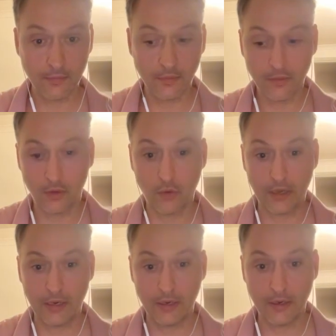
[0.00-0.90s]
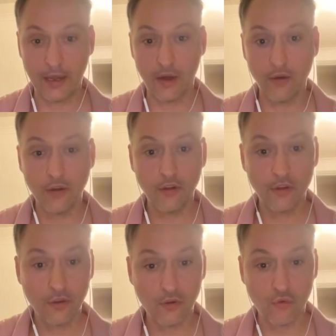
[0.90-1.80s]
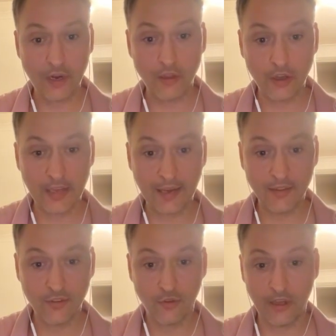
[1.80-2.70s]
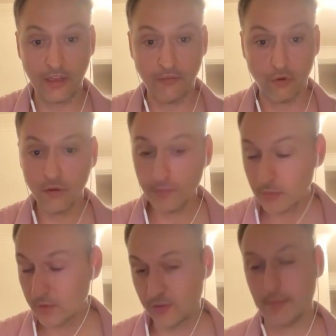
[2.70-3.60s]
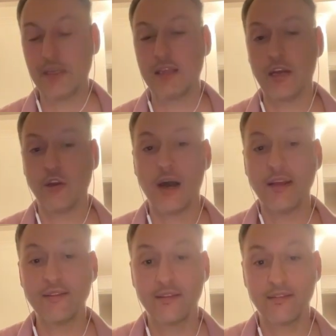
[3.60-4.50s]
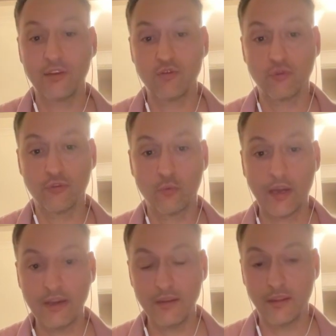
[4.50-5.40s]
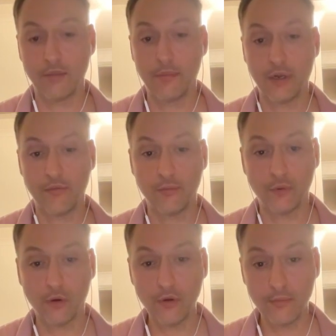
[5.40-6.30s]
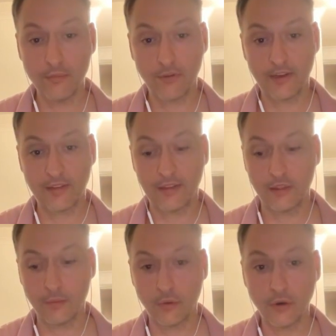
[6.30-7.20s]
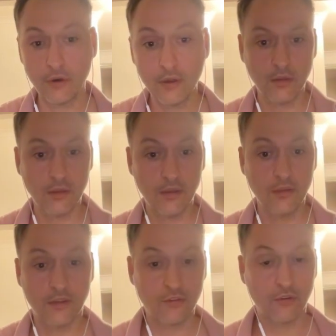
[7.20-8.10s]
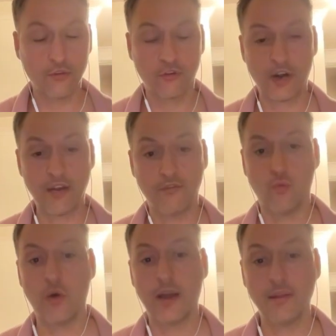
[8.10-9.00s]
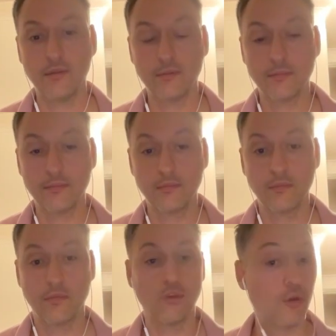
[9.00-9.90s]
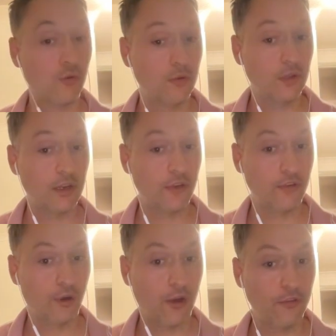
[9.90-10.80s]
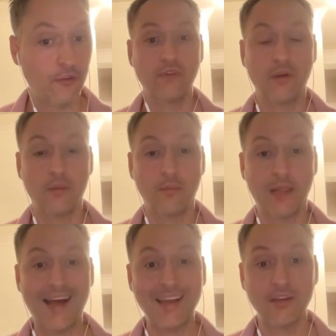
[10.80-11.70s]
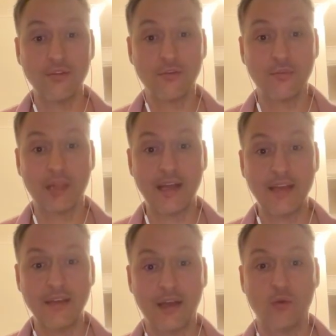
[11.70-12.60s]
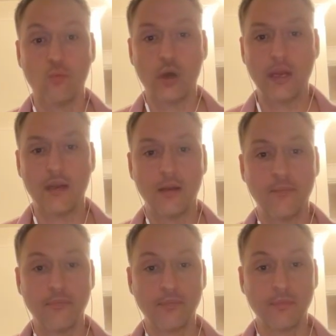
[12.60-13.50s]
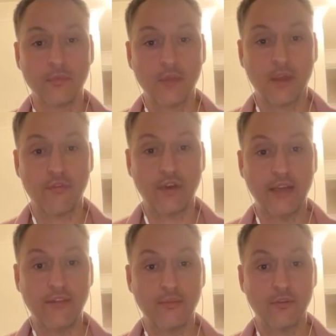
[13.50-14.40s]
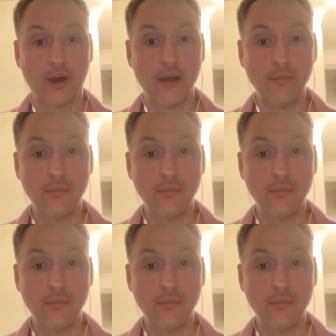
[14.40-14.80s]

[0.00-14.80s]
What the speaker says: The queen now relocates to e4, seemingly a nice central square in the middle of the board, protecting the pawn. This looks great for white. No, it is not. Black to play and win. If you need some time,